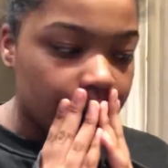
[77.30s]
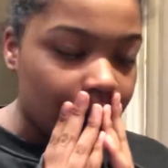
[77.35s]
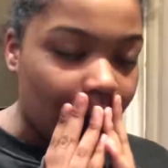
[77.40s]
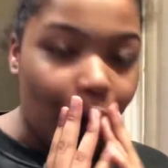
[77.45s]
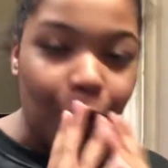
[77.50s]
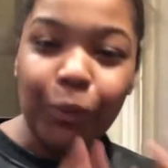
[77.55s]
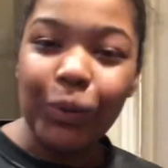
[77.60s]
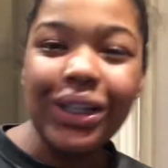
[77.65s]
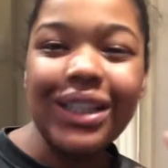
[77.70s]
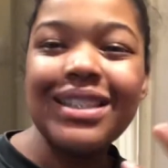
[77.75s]

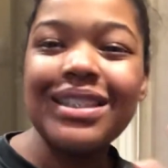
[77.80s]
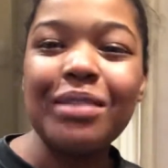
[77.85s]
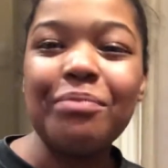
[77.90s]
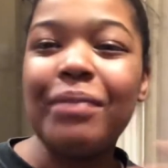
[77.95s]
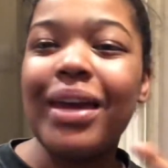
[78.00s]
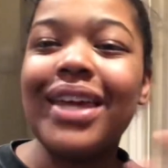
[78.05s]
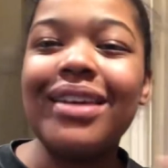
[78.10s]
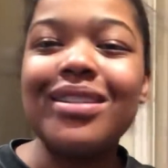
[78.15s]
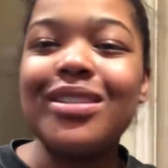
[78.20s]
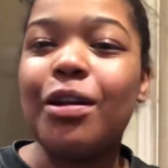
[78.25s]
I wanted to
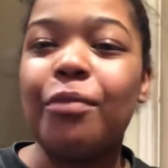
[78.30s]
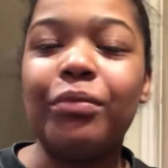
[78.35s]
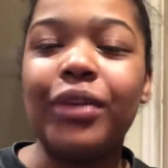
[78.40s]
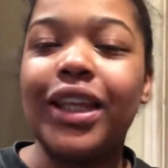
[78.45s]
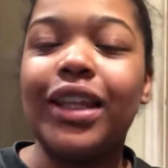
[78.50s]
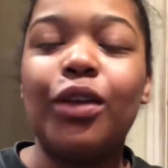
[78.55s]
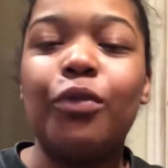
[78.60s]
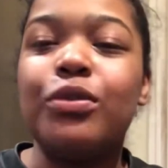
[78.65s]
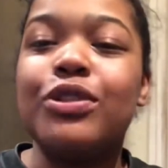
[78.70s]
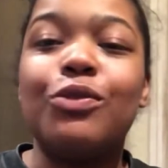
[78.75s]
make
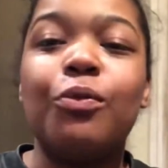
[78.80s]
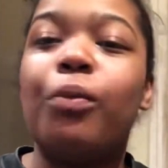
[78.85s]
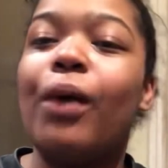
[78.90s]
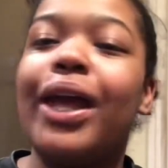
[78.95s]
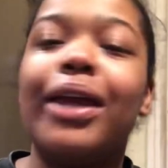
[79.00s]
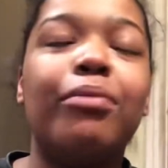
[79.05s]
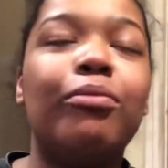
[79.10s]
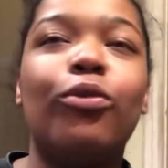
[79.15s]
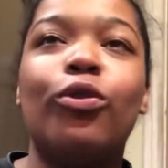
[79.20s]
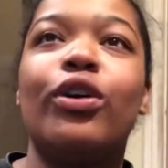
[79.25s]
something that was
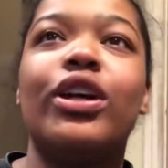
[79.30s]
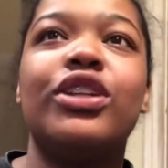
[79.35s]
way more